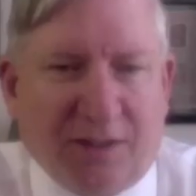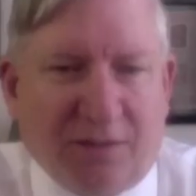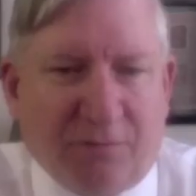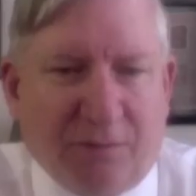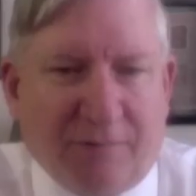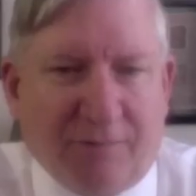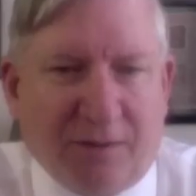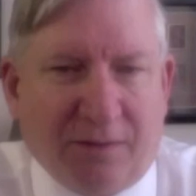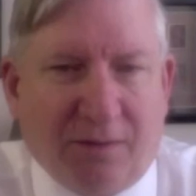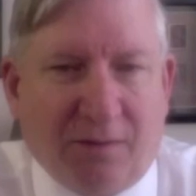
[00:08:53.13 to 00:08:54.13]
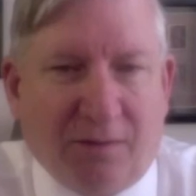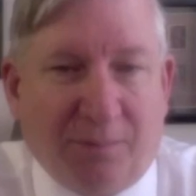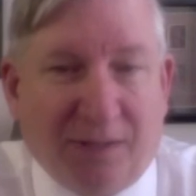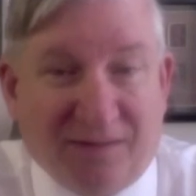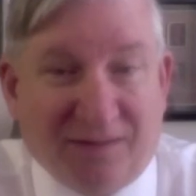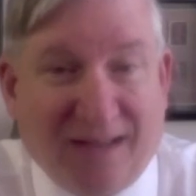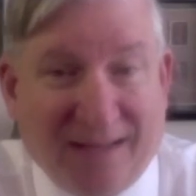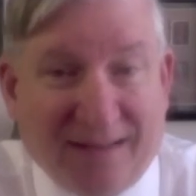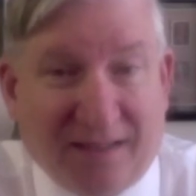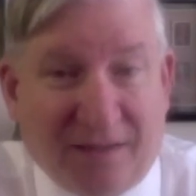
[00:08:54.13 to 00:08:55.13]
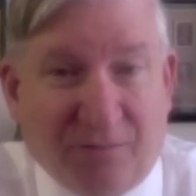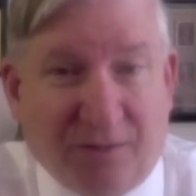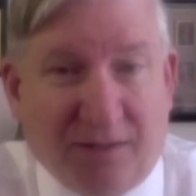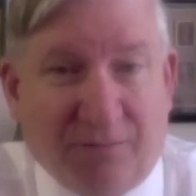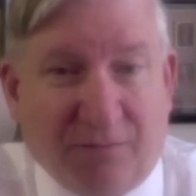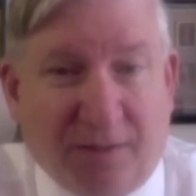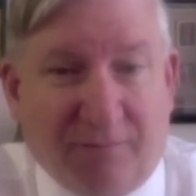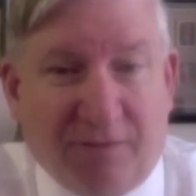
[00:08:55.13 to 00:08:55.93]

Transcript: and driving or be as likely to drink and drive